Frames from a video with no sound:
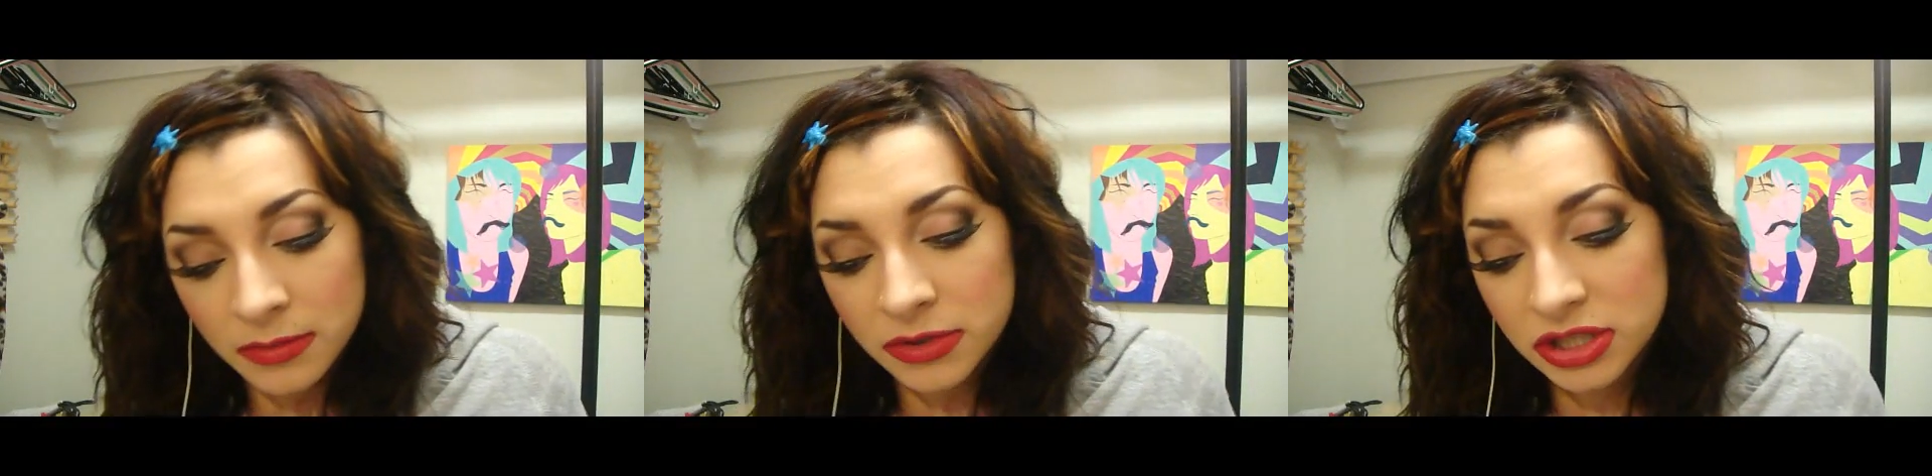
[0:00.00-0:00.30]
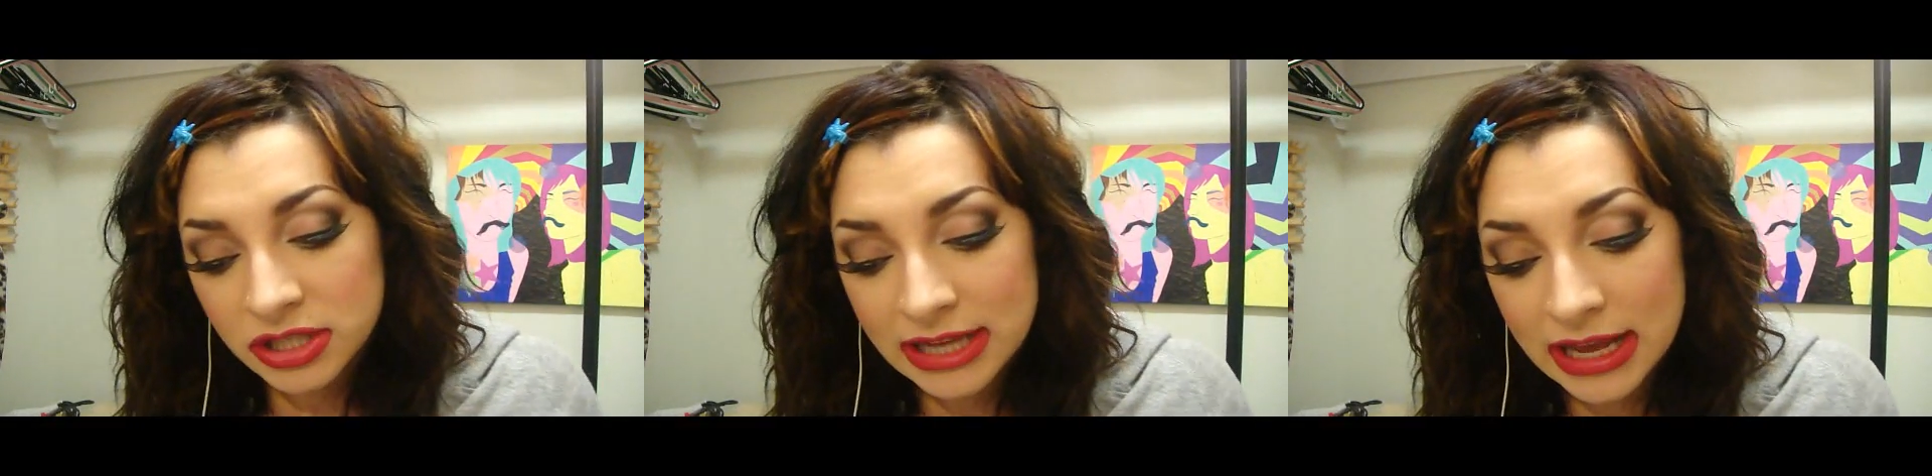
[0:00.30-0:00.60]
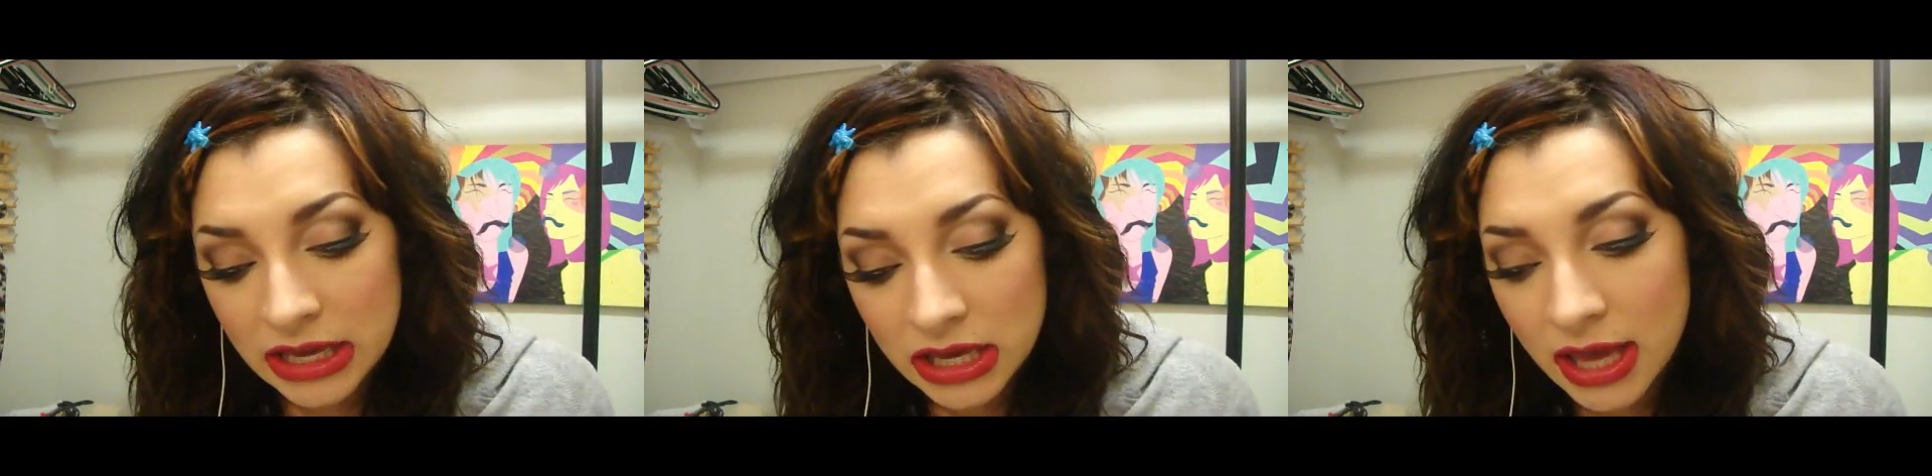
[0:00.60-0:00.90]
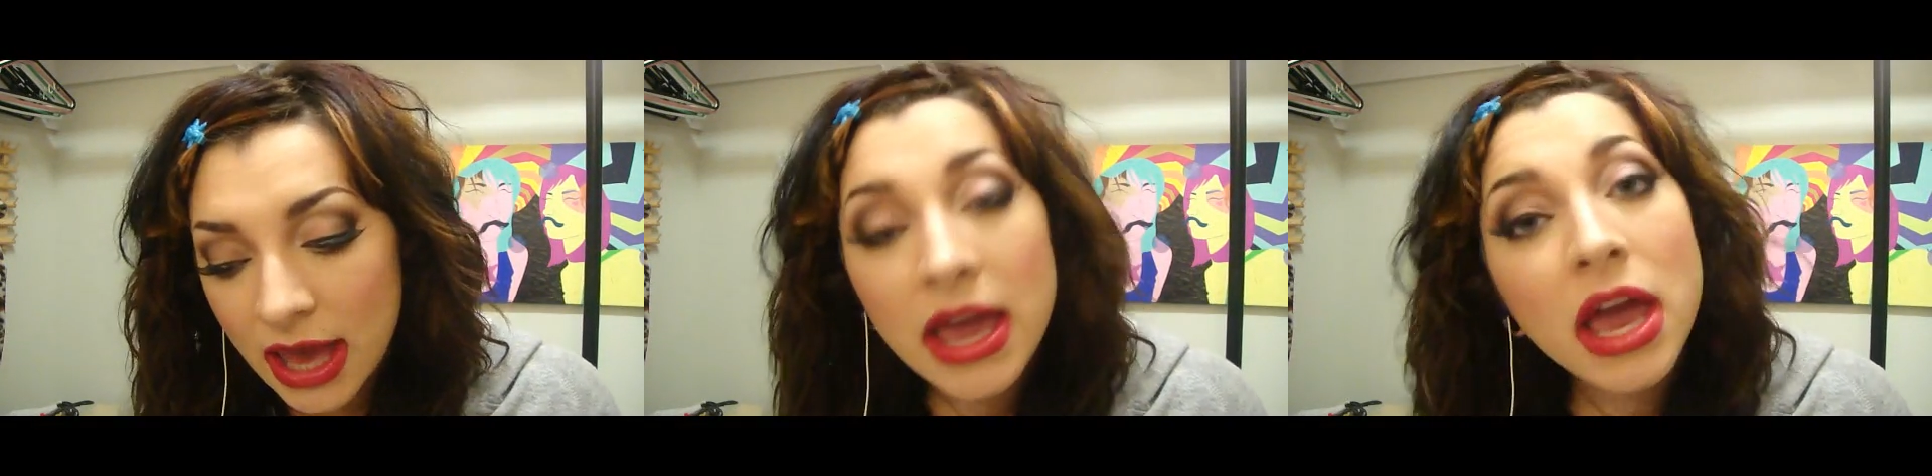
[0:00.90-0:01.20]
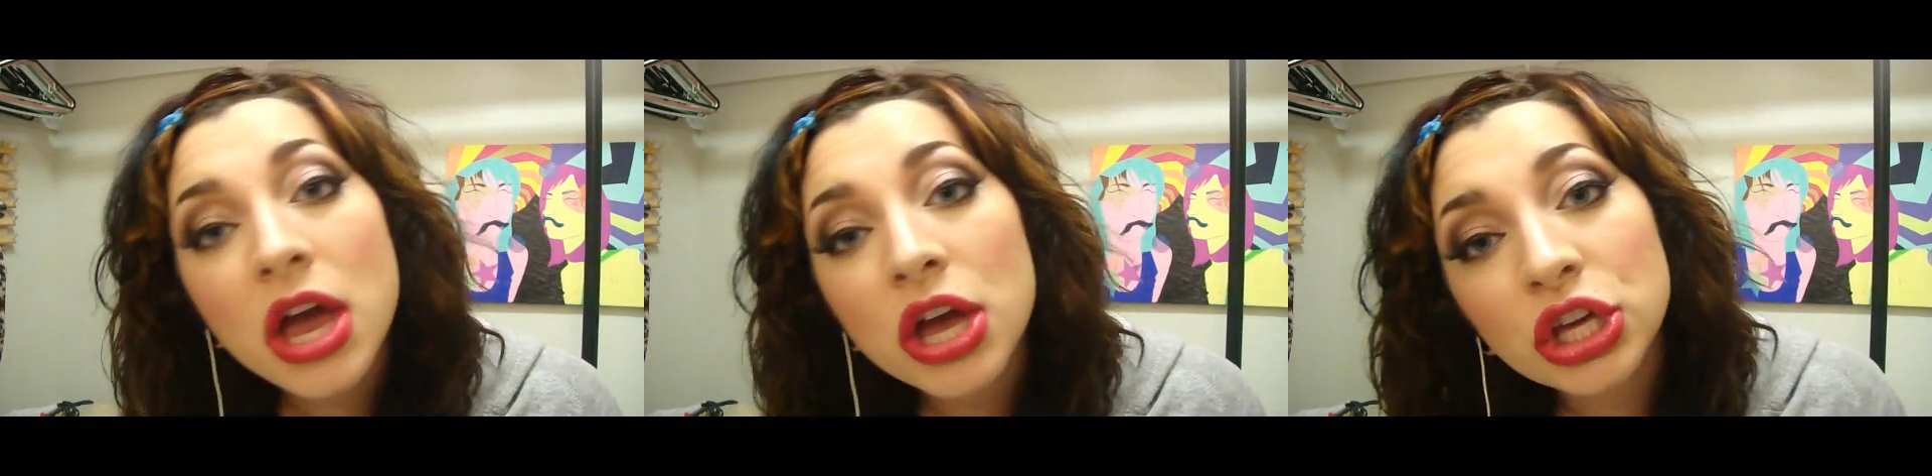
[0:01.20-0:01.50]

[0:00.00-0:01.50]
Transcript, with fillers: Just taking a